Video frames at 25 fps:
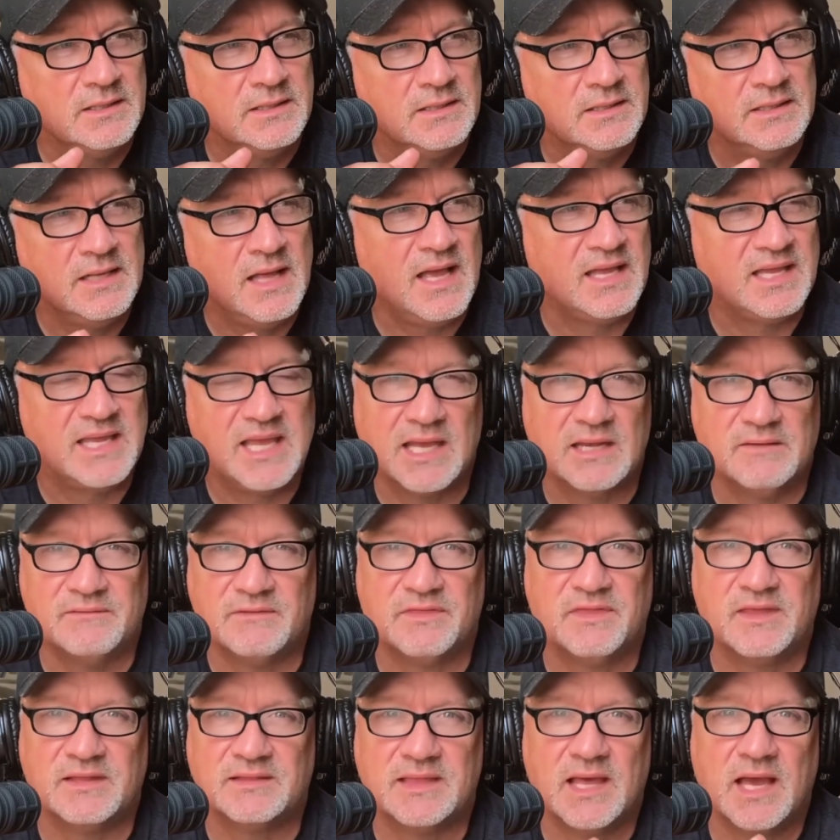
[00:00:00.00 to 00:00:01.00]
Now I can't
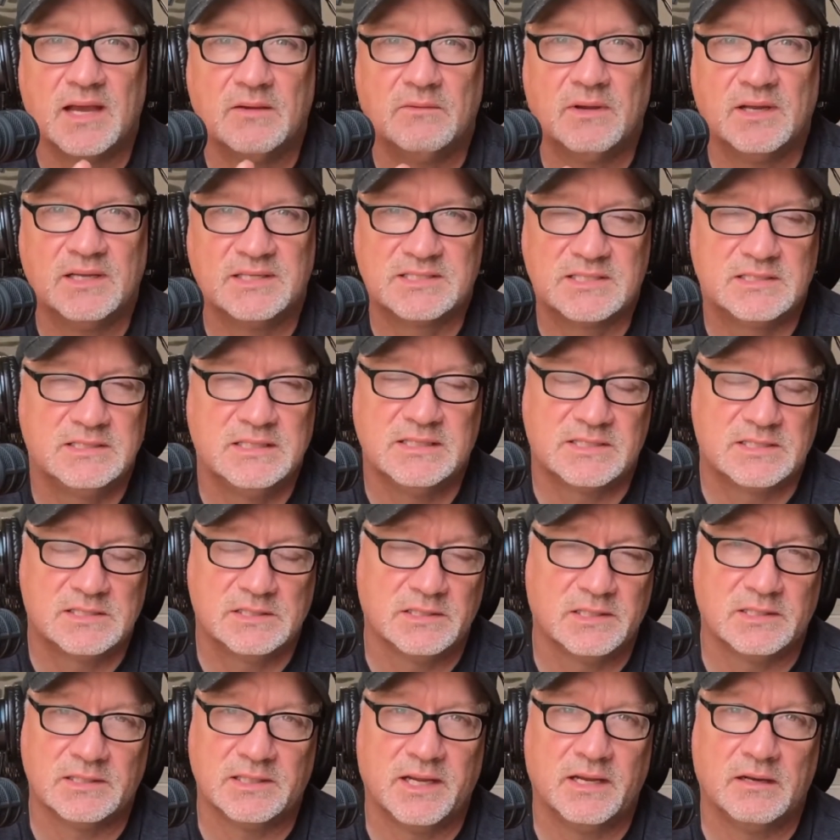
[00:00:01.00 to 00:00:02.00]
even think that way. It's
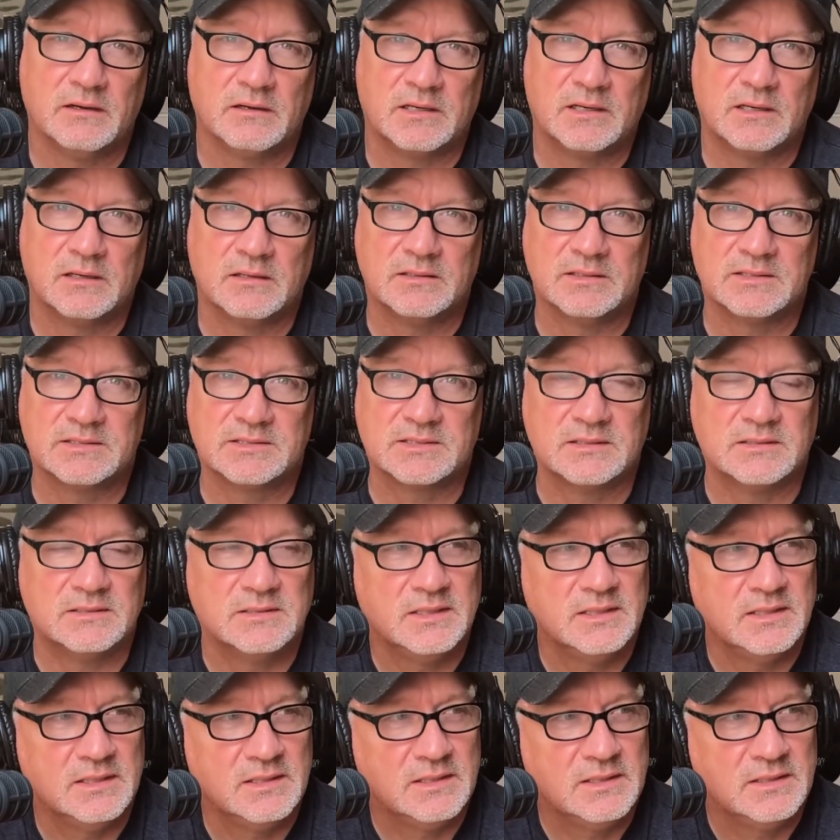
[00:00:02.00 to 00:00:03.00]
clearly Erik Karlsson.
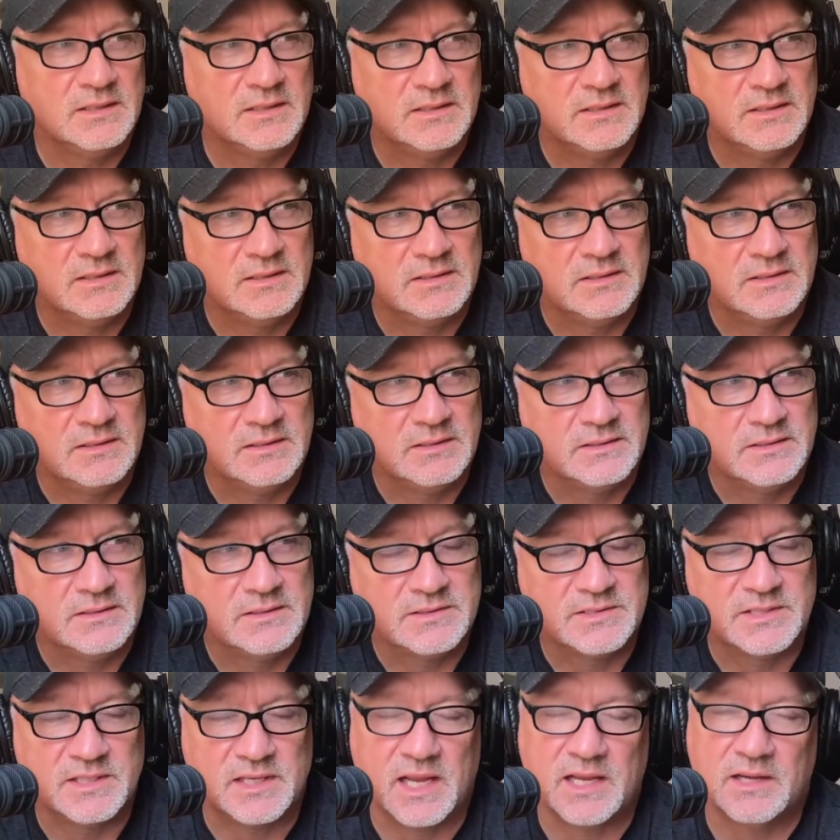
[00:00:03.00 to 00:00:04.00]

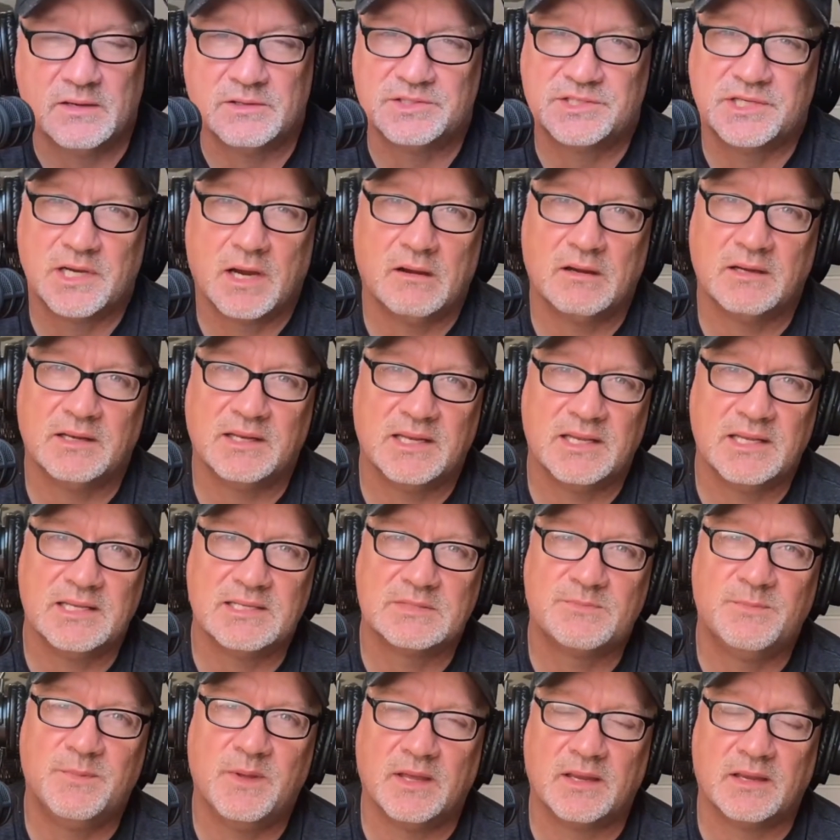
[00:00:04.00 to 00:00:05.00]
Zdeno Chara did
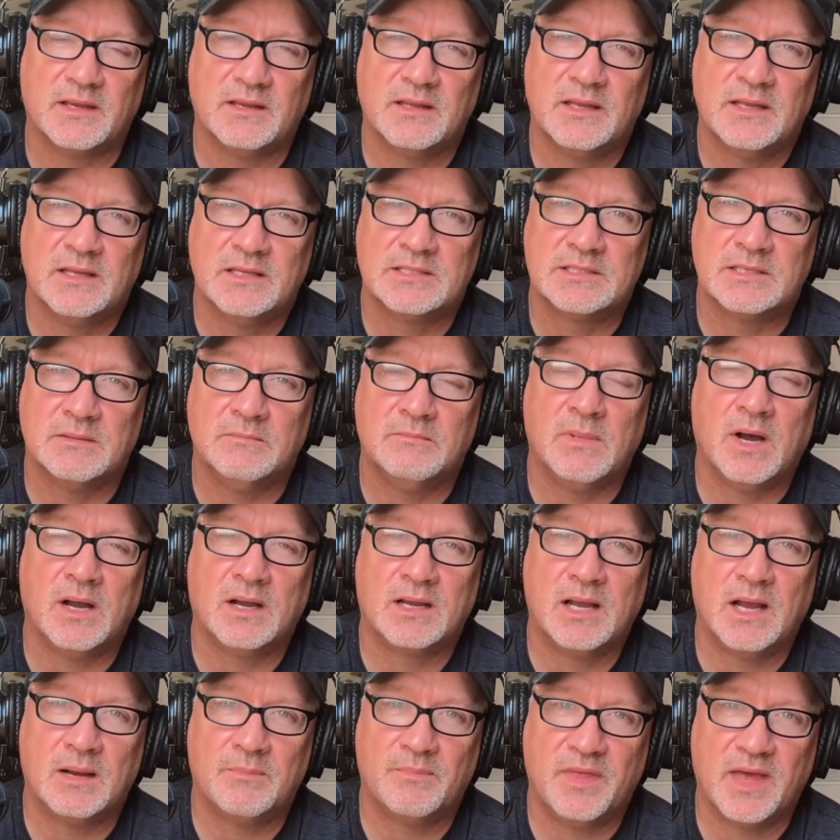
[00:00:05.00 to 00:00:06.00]
his bit to
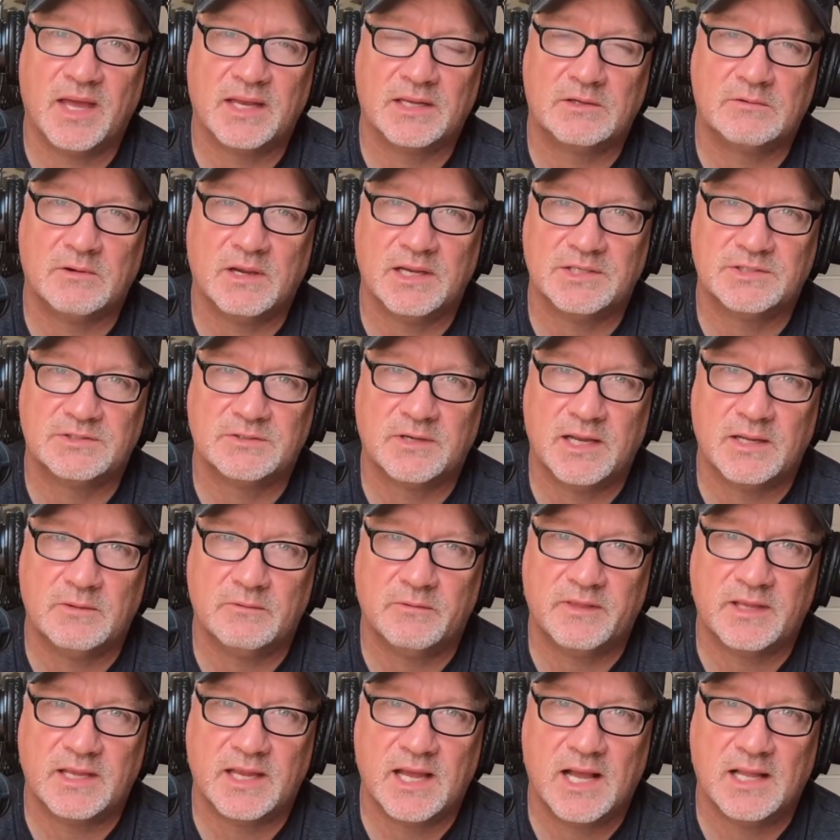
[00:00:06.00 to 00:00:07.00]
muck up that great trade
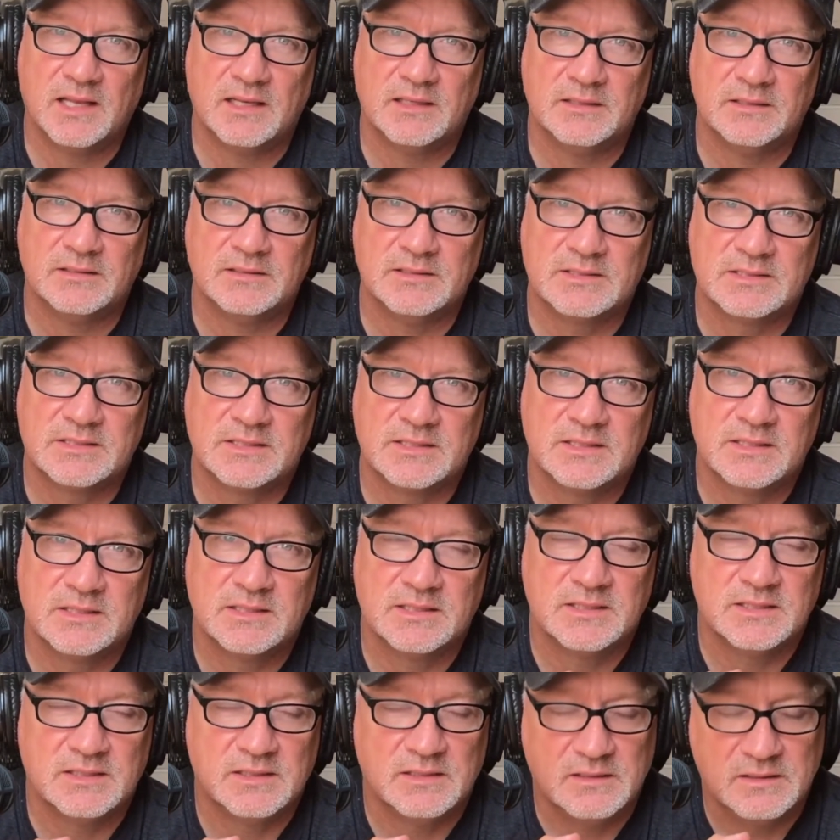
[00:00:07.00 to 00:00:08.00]
with the Islanders.
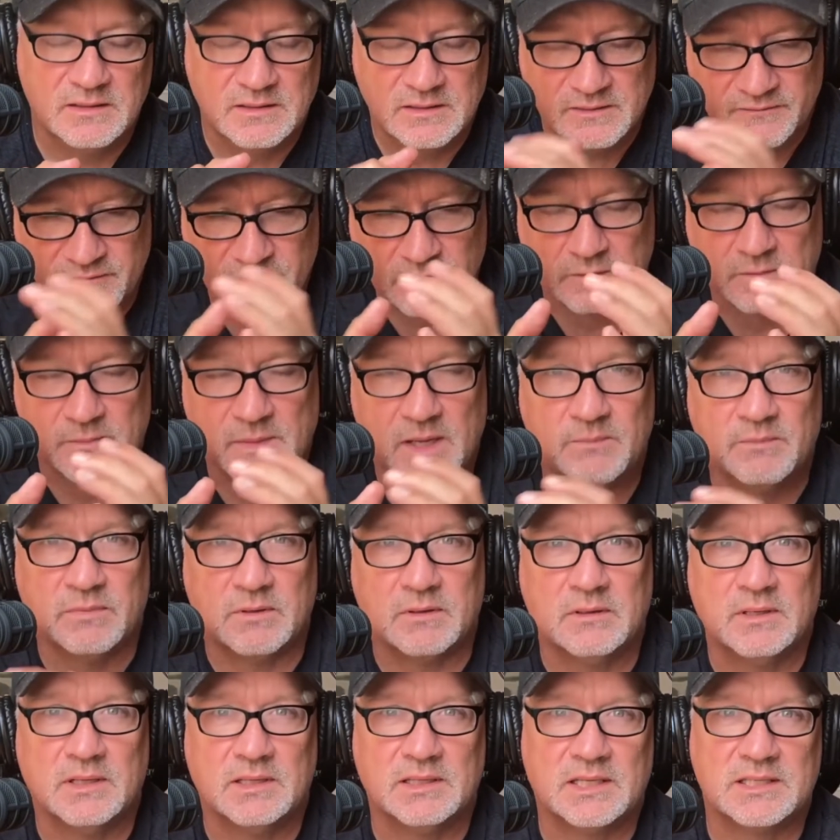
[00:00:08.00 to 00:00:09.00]
If you
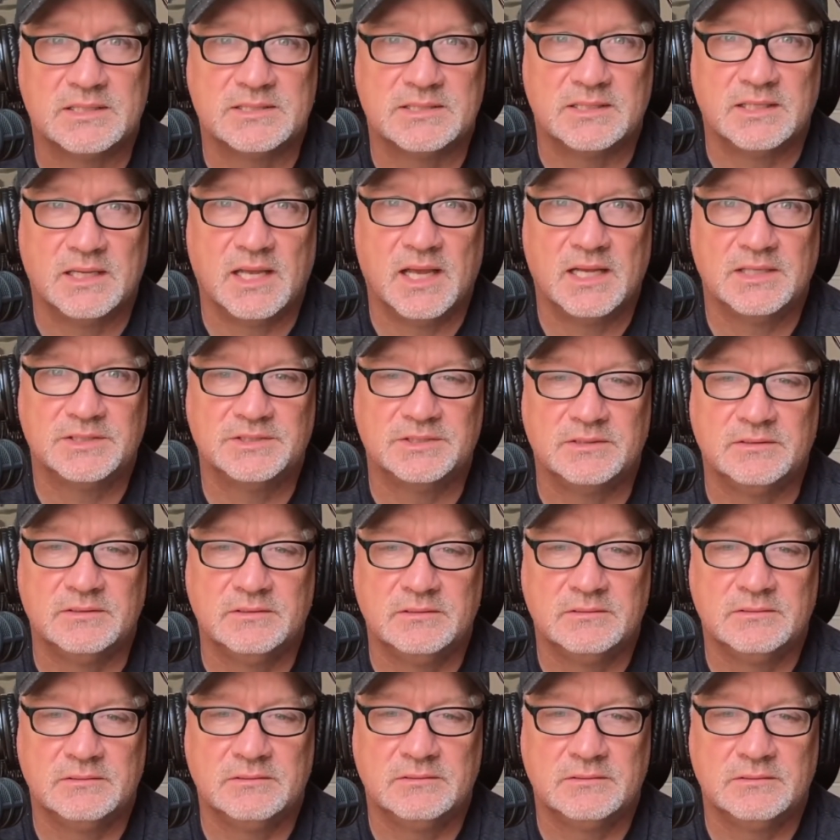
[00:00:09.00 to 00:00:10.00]
remember, Alexei Yashin
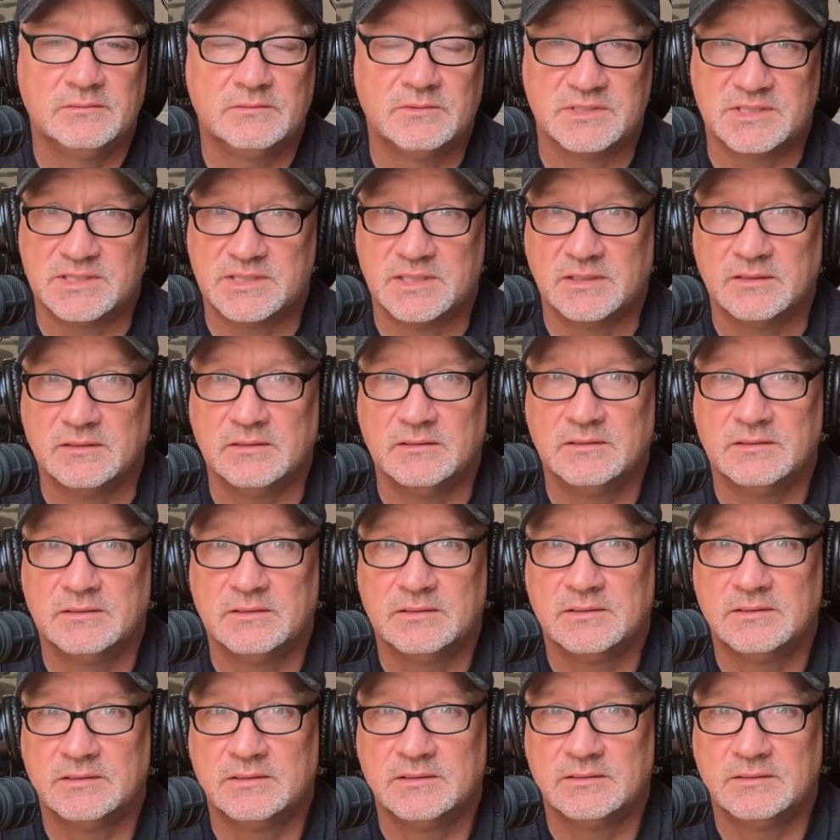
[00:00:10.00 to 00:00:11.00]
was here.
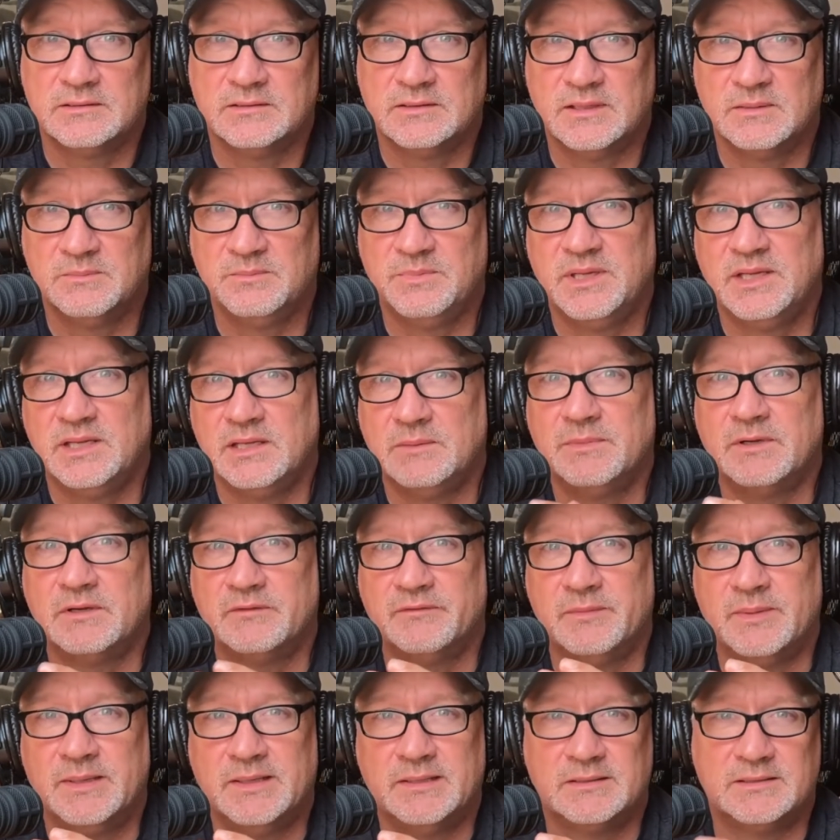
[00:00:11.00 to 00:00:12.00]
And being a bit
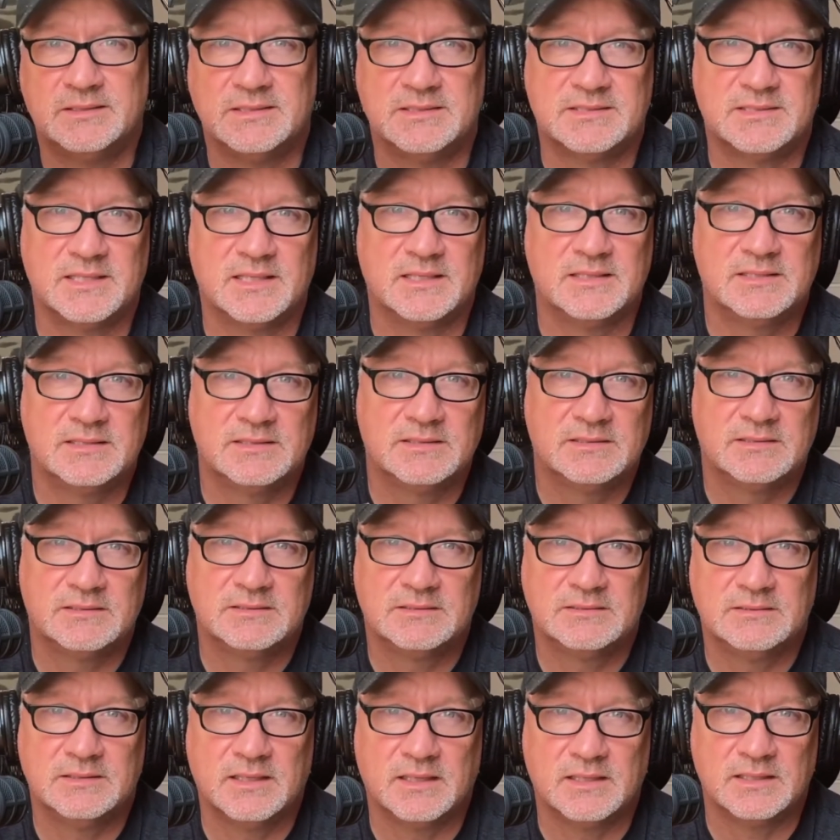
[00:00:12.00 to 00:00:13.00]
of a malcontent,
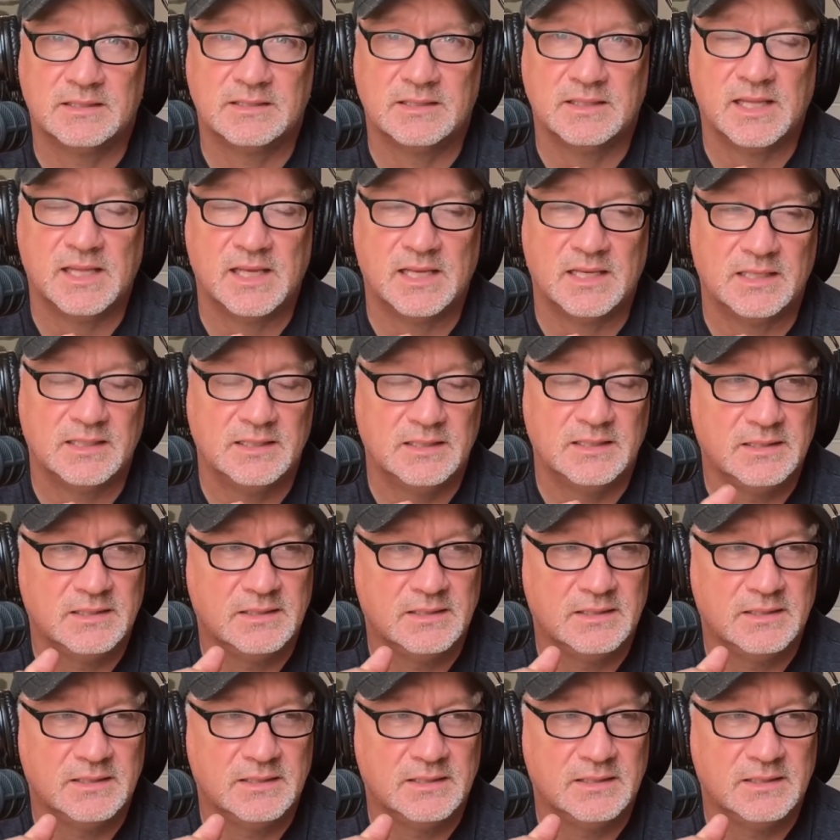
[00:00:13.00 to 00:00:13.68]
not going to lie.